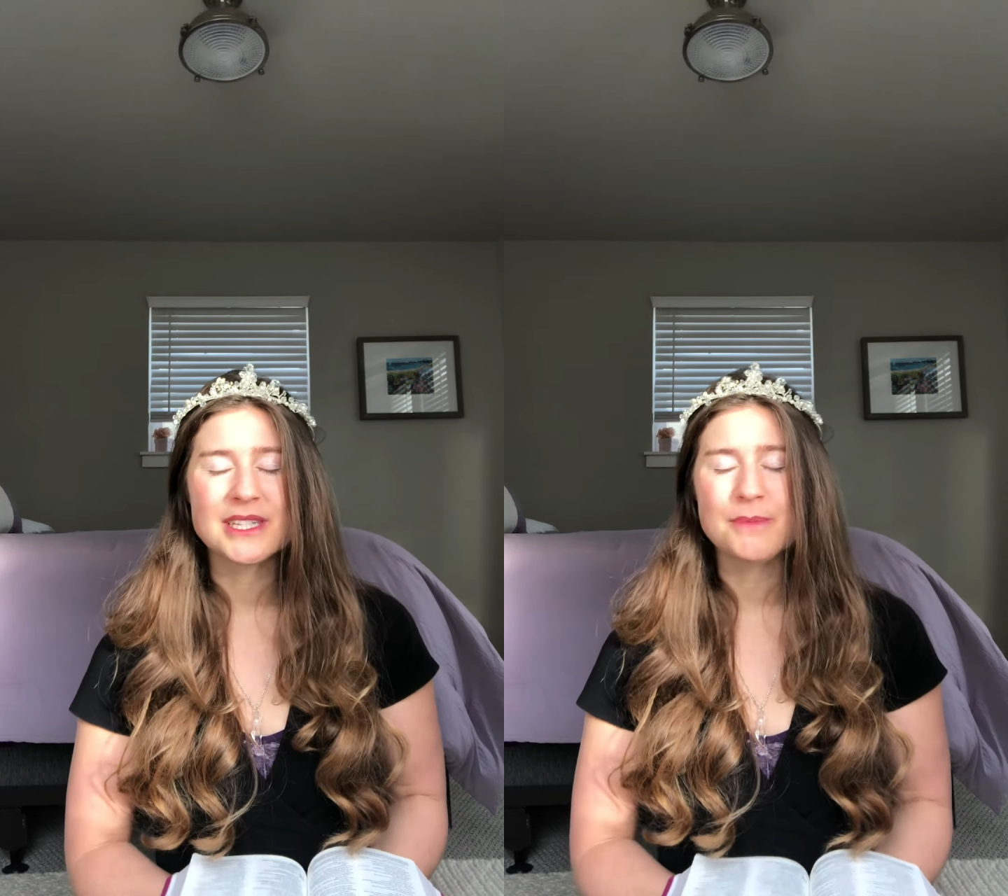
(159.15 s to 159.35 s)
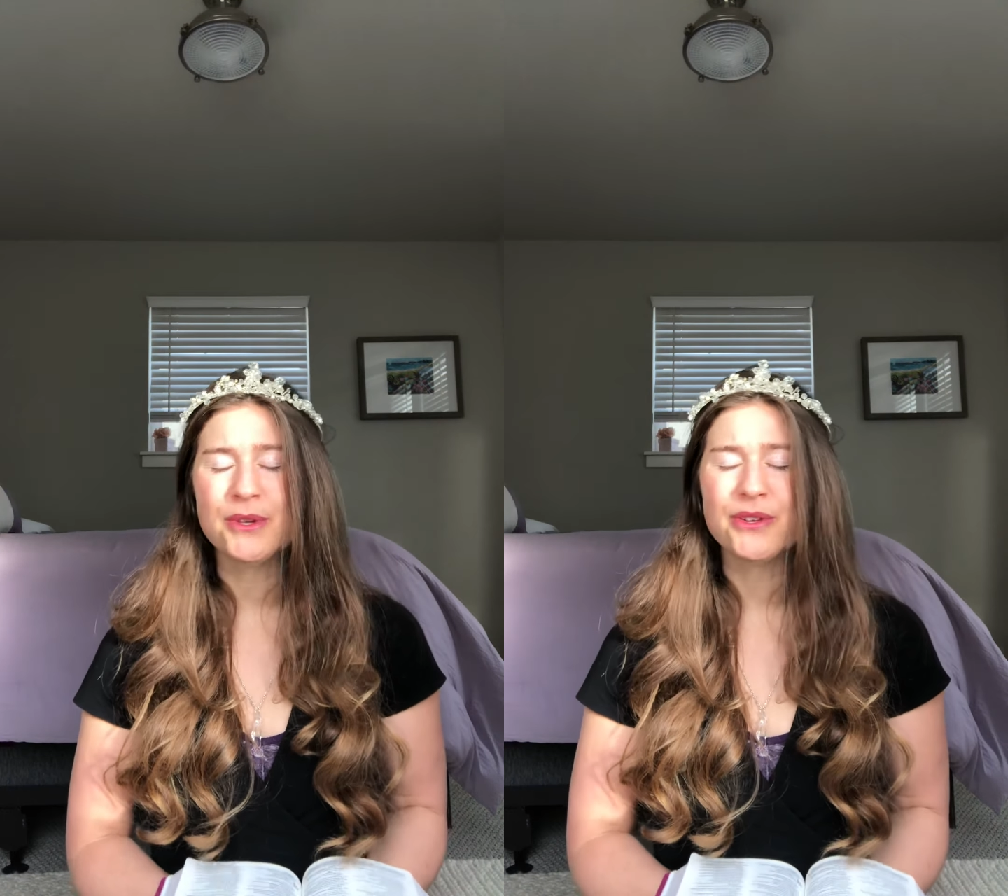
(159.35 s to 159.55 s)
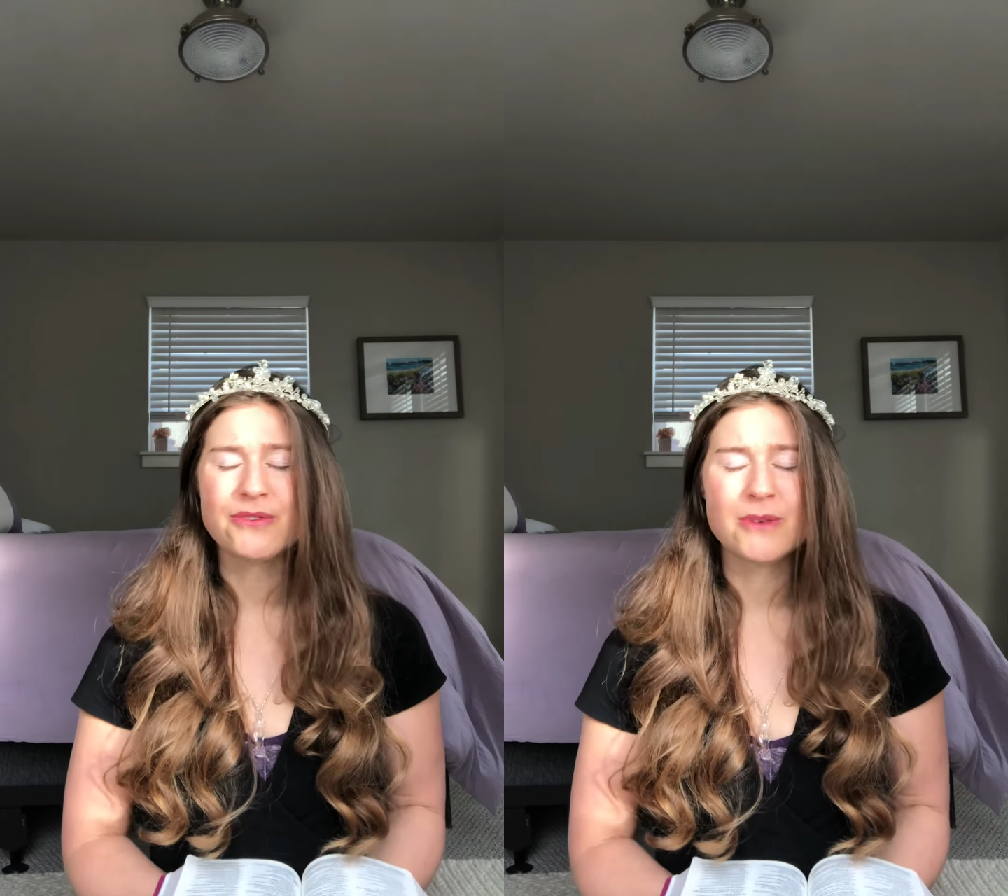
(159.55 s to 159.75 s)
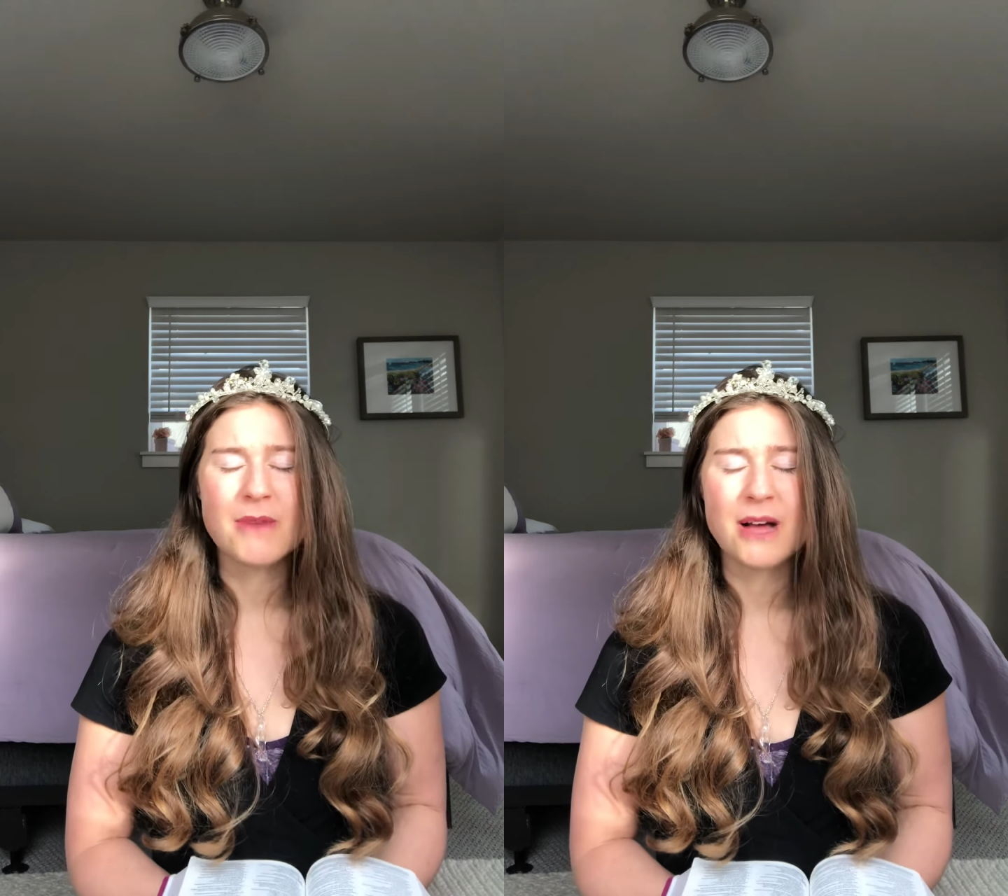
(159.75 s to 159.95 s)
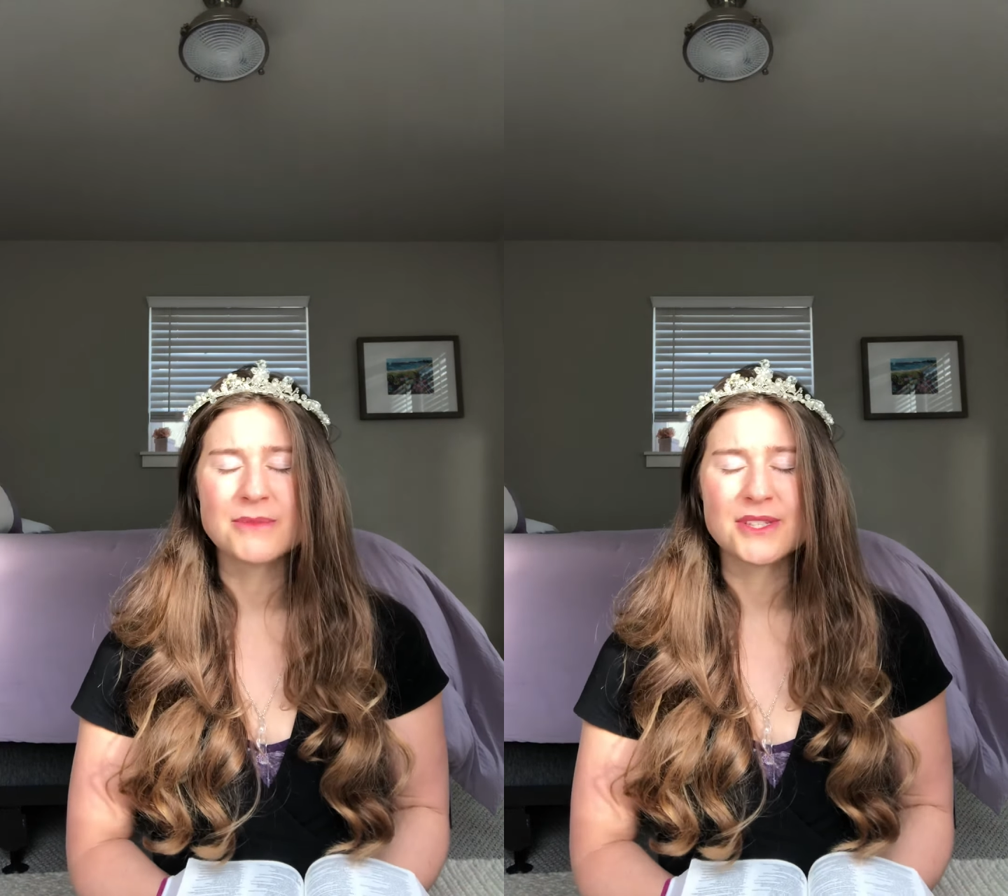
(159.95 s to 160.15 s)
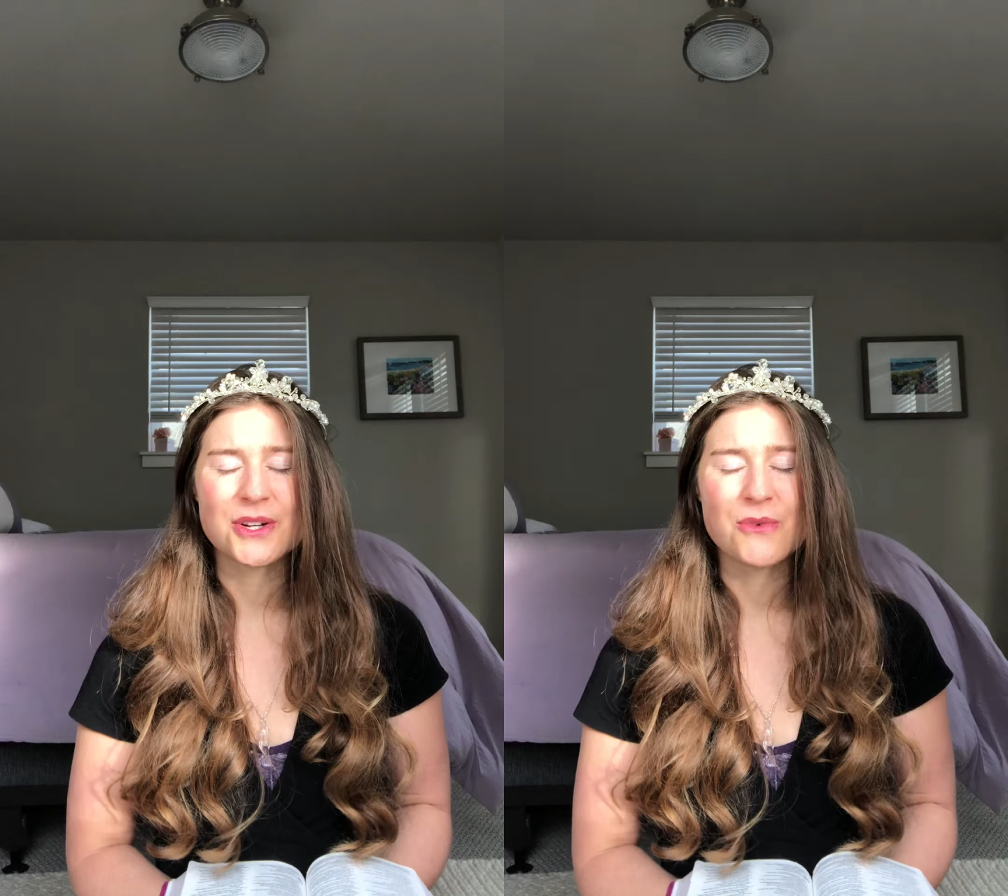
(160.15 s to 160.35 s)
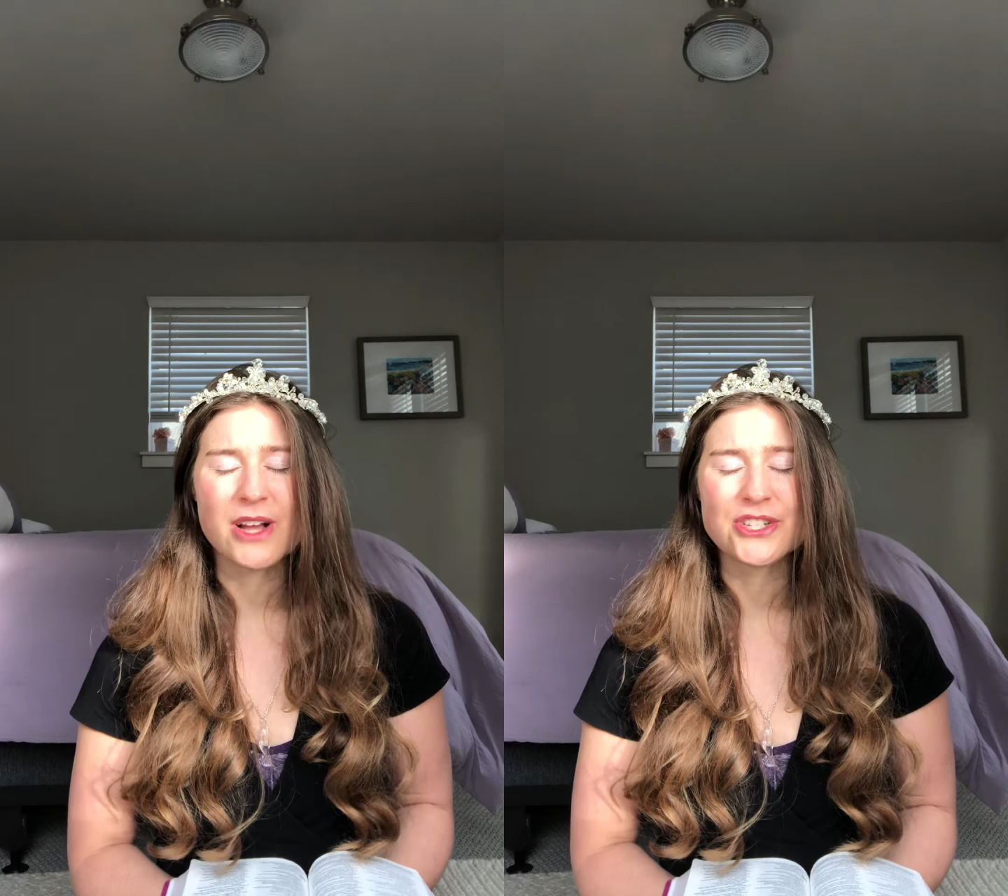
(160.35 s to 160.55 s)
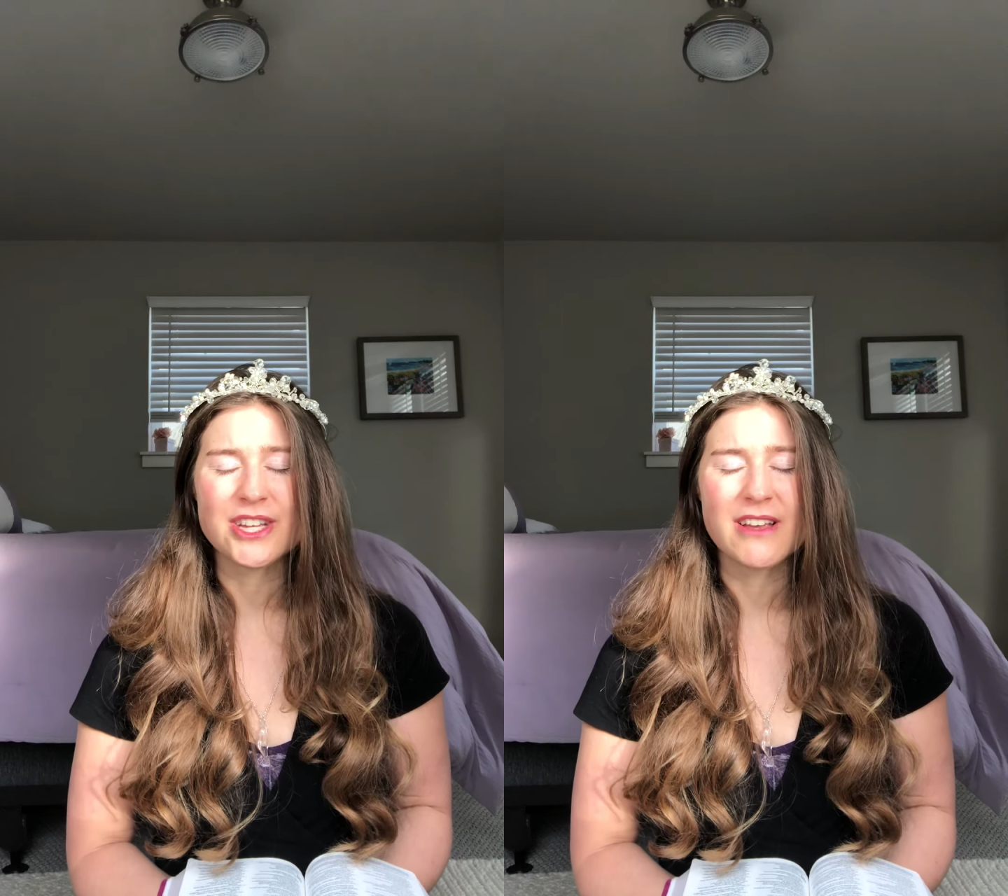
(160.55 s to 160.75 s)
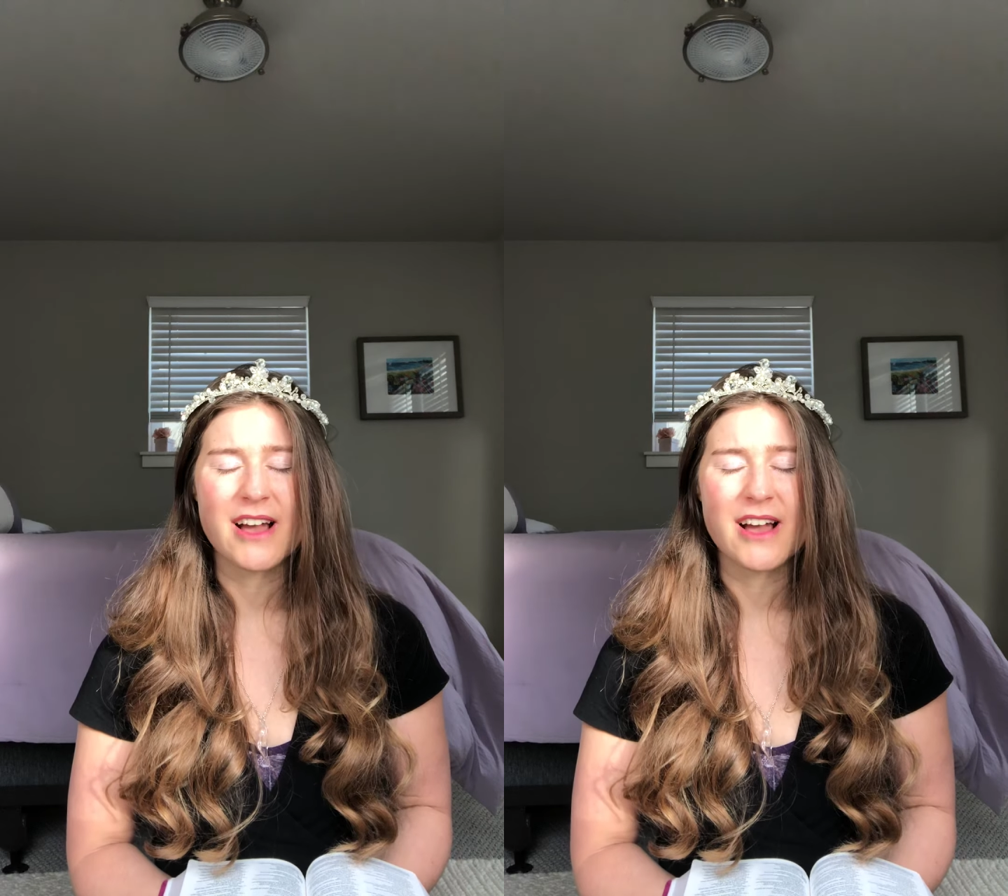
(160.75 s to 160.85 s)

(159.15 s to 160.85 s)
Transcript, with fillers: these beautiful moms that are watching,